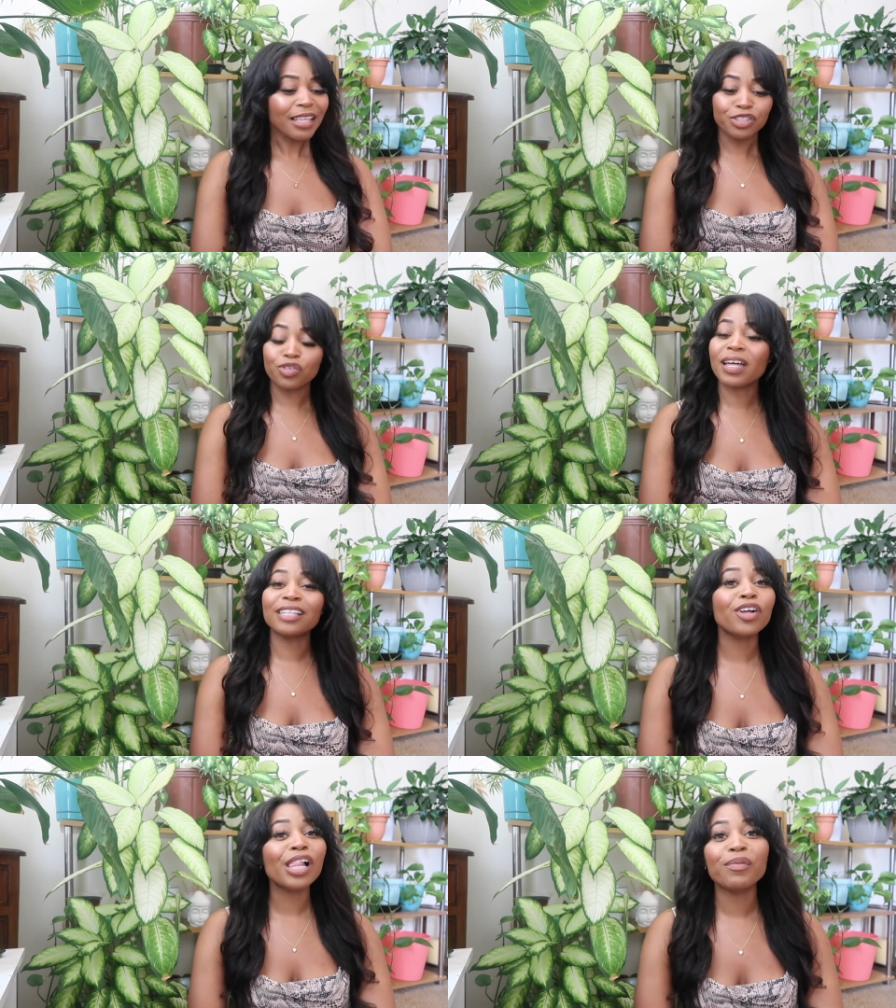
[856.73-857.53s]
So
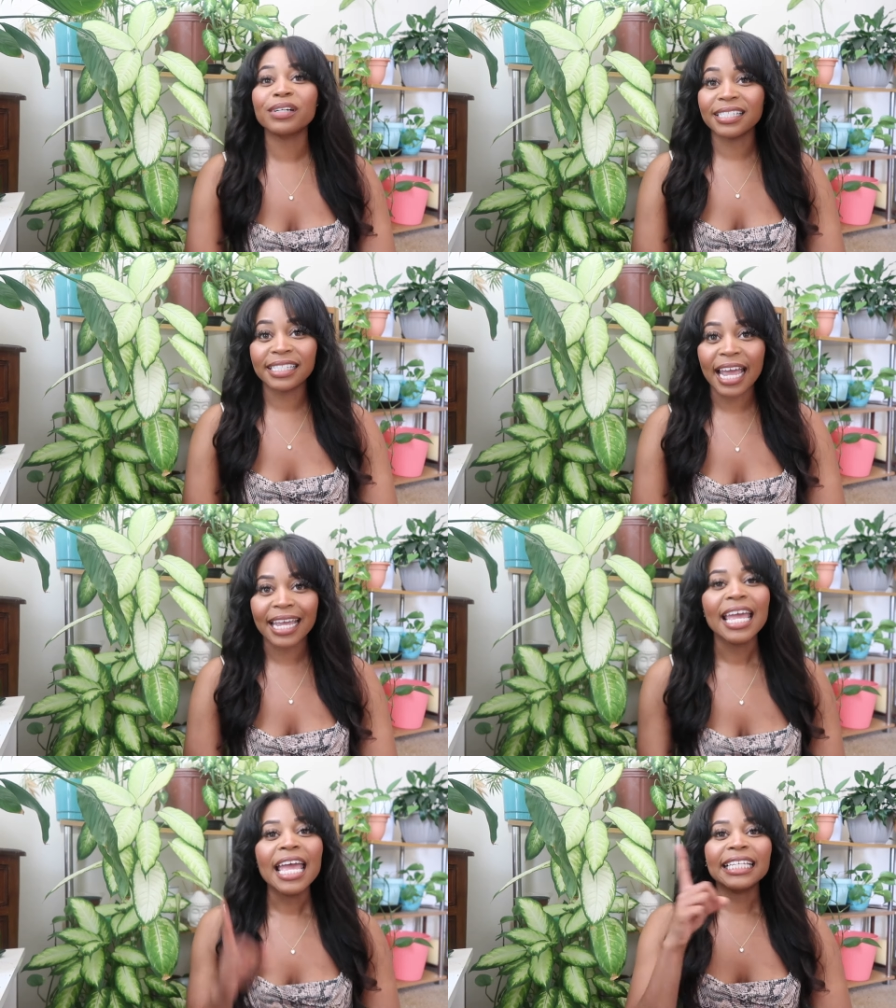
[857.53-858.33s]
that's all I want to
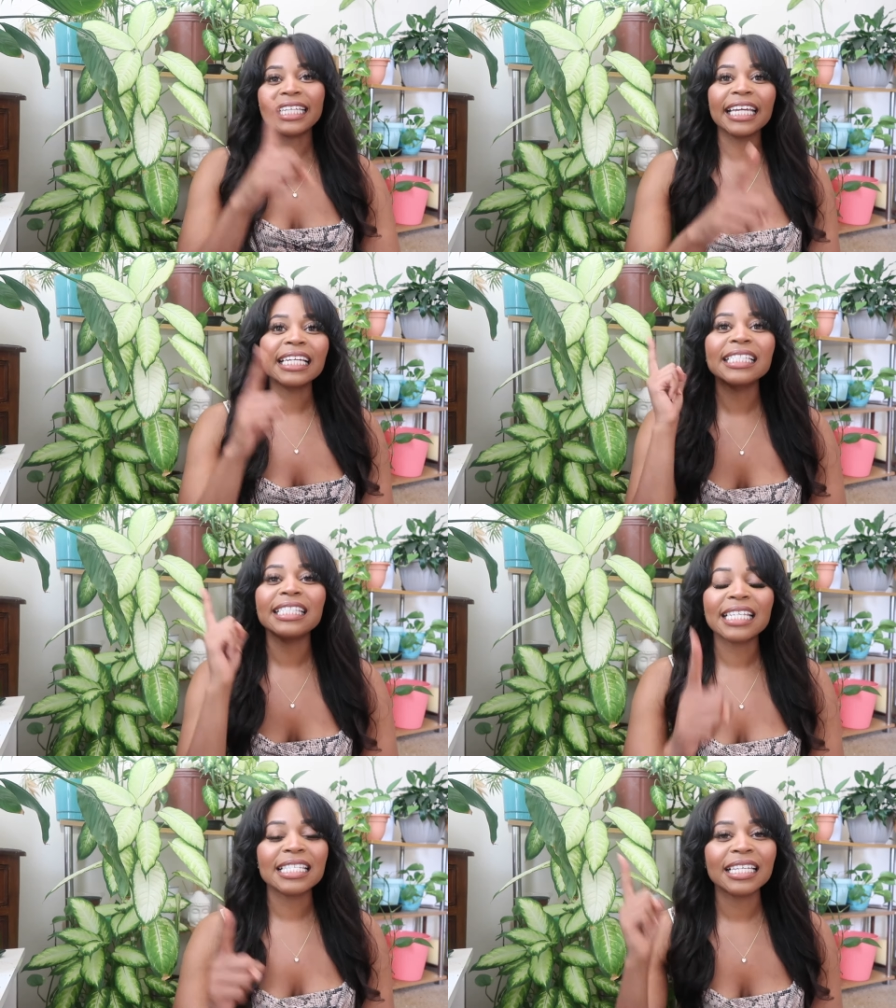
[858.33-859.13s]
say. Get
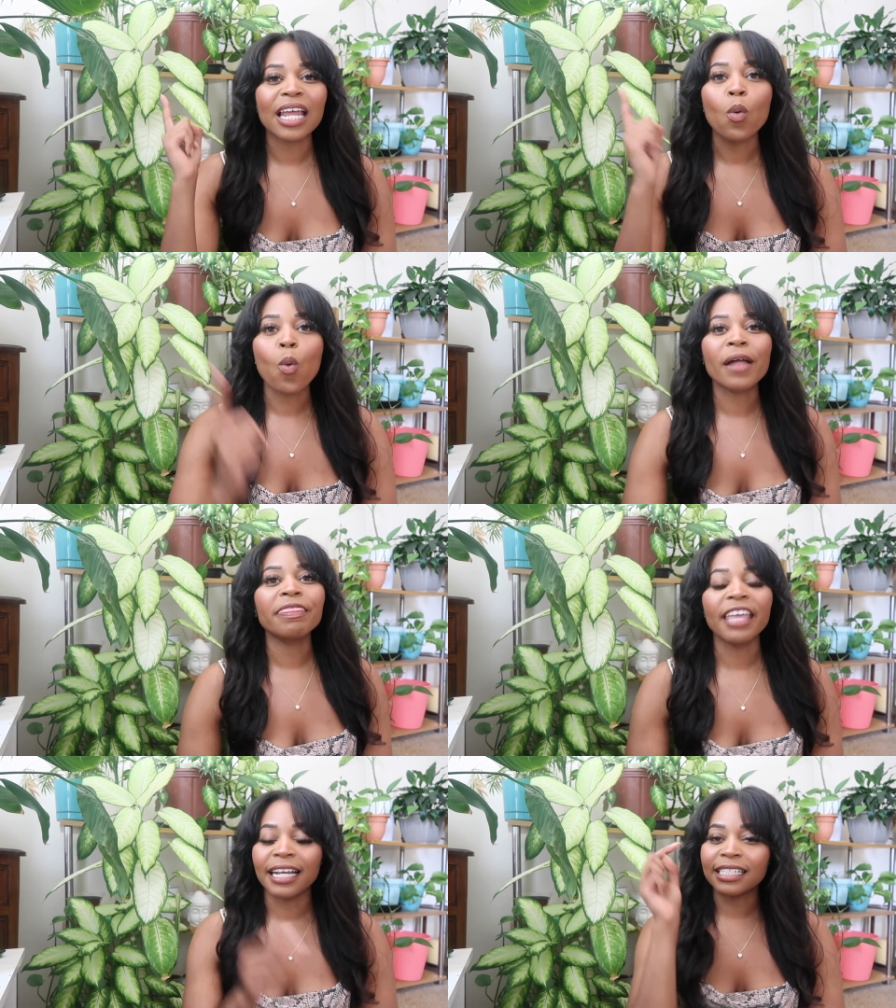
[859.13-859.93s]
consistent at
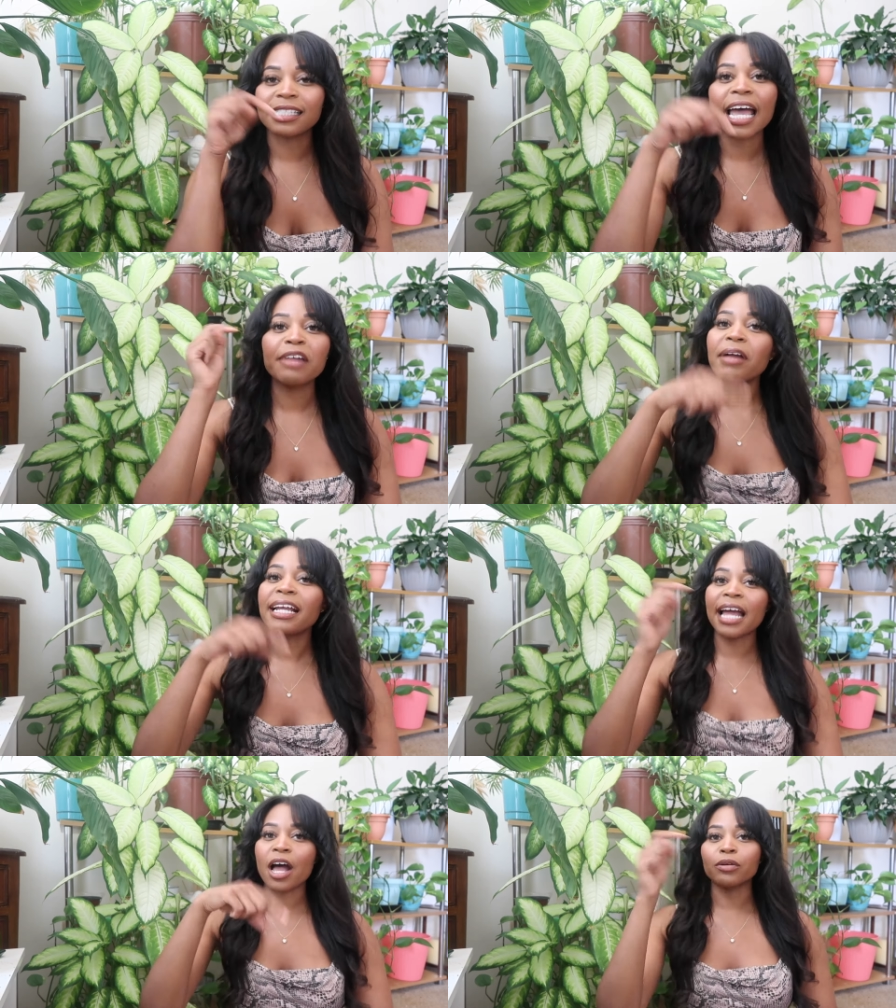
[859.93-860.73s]
one thing. Decide
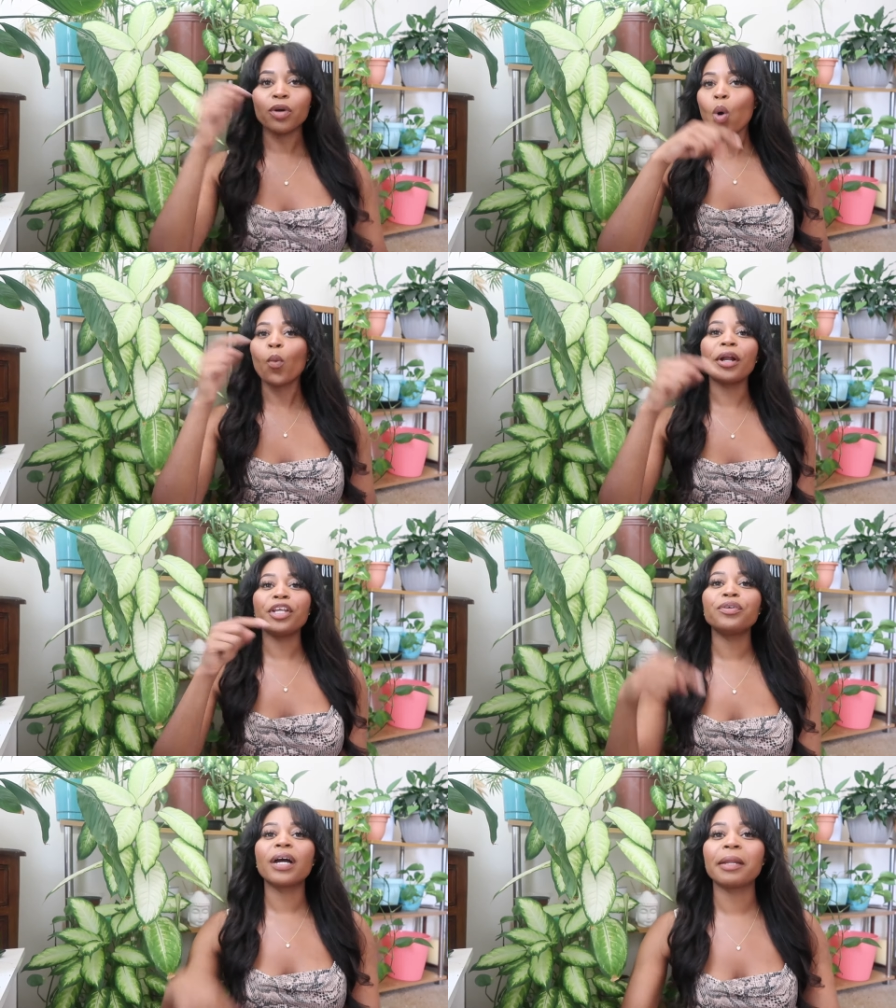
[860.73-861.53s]
right now. What are
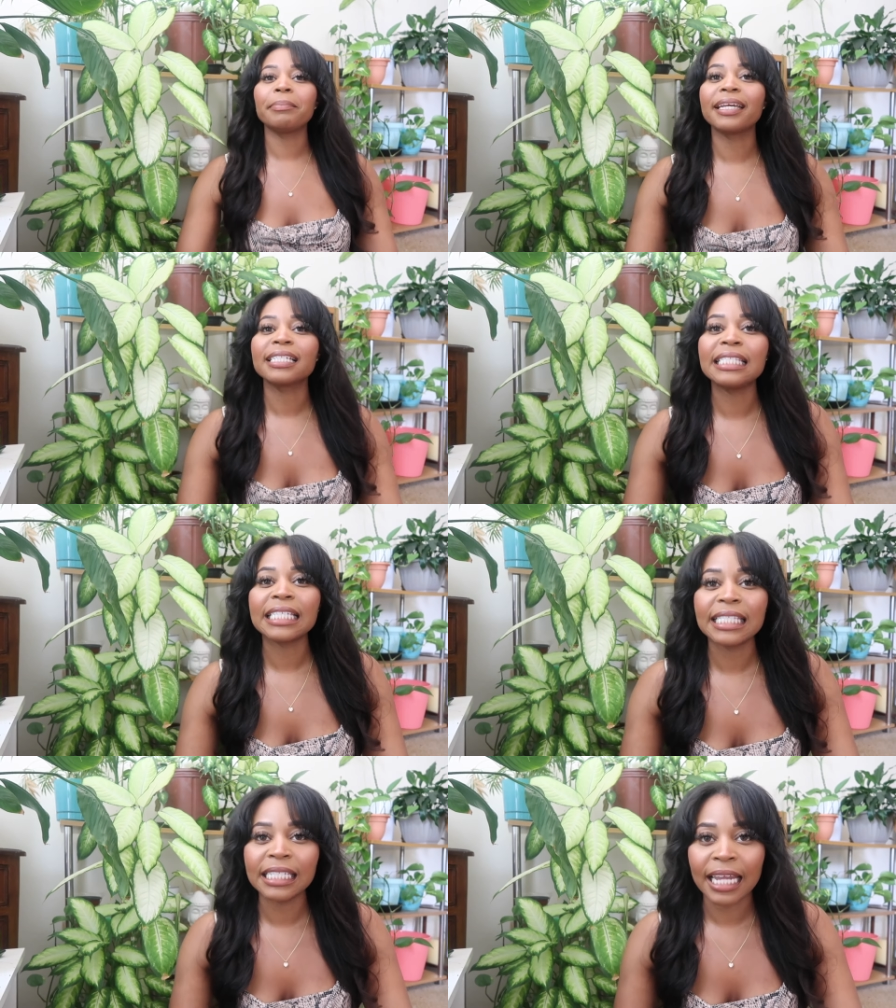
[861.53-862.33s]
you going to be
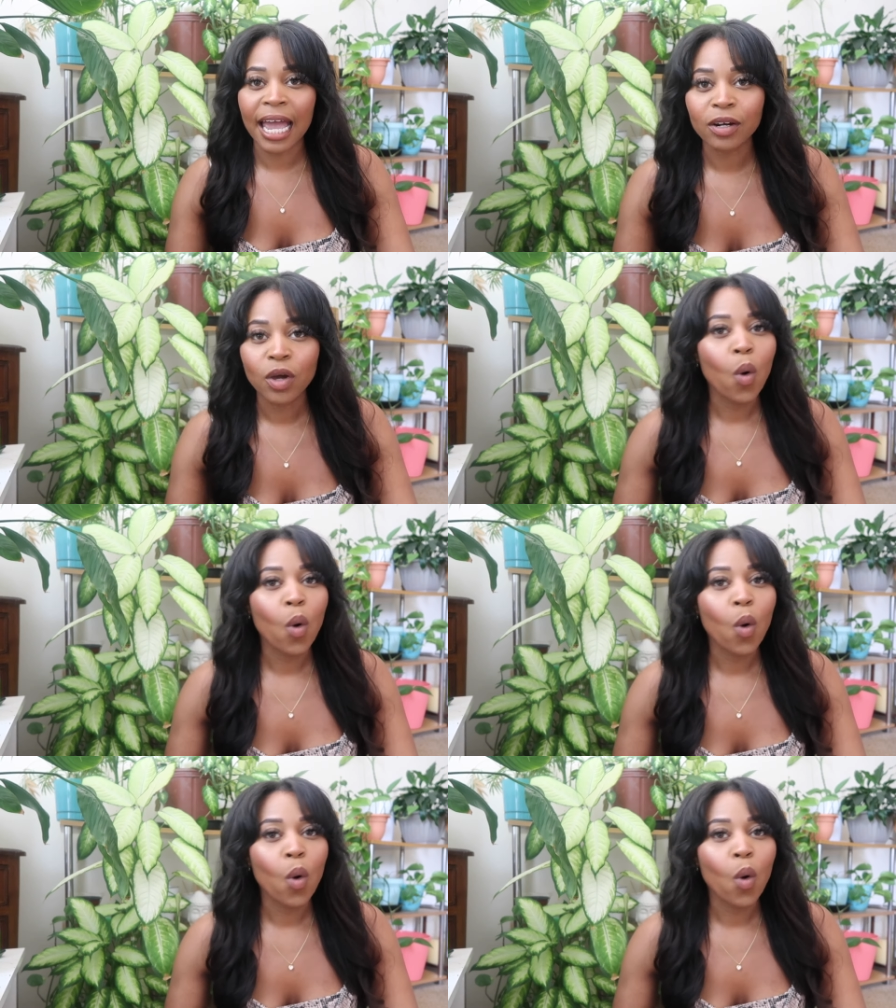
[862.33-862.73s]
consistent at?